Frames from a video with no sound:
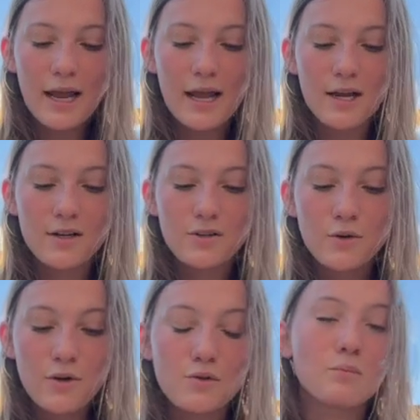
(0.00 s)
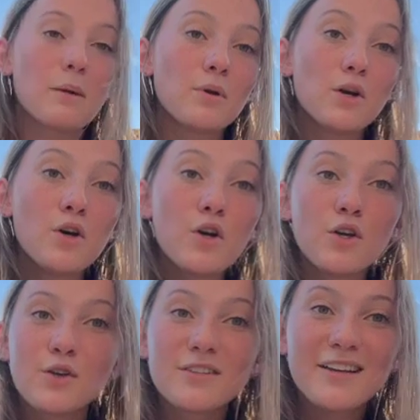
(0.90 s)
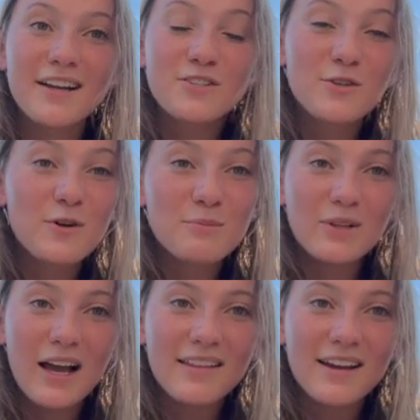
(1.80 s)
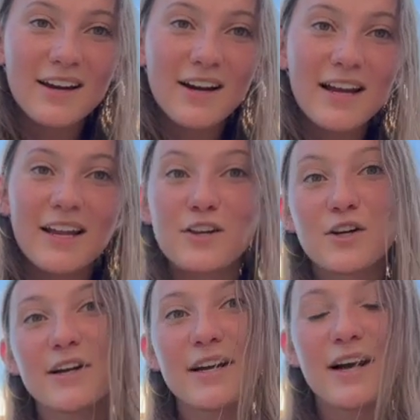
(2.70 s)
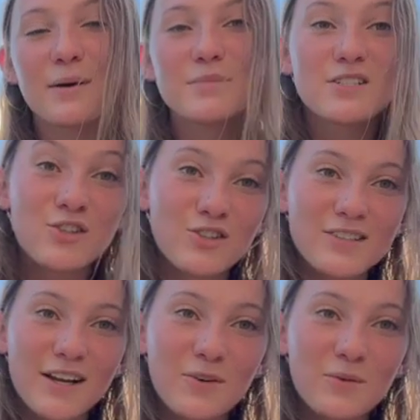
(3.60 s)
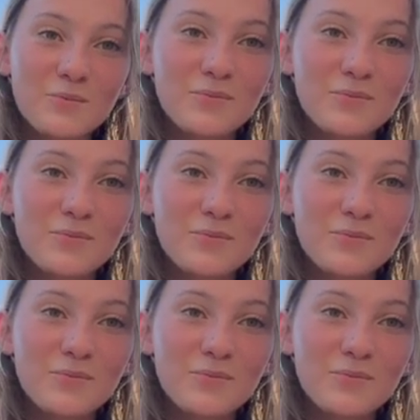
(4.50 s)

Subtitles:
and who knows, maybe you'll decide to apply there in your decision cycle.